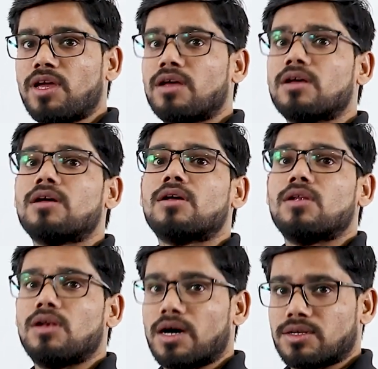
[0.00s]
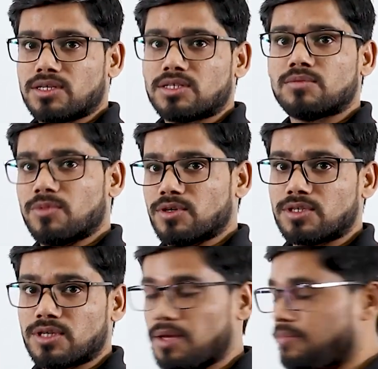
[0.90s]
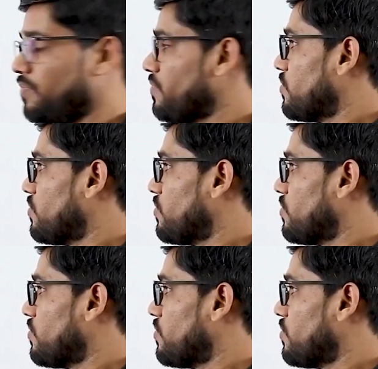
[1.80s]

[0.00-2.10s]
the largest burst time.